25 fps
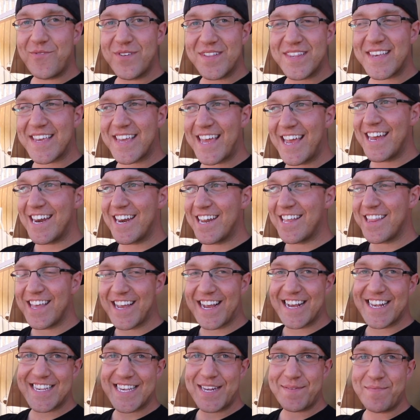Once again,
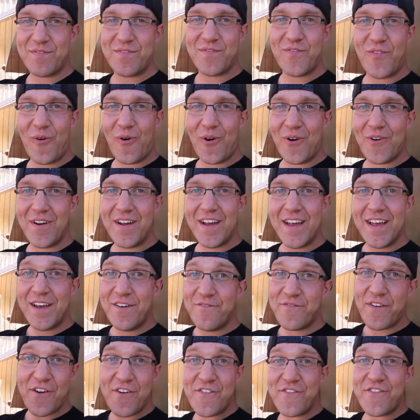like I said before,
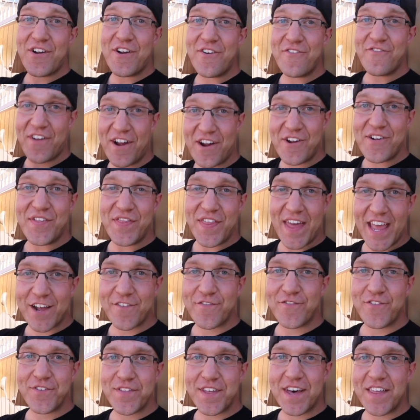very, very, very
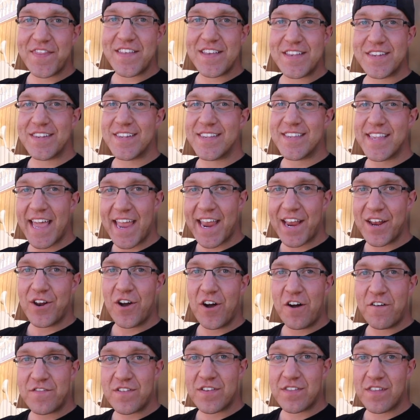thankful that this is taking
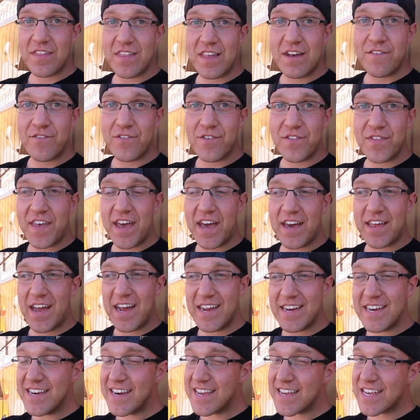off to the level that
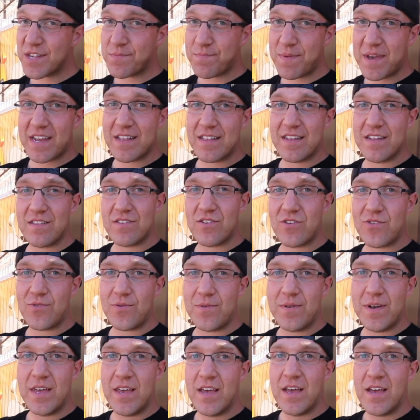I didn't expect it to.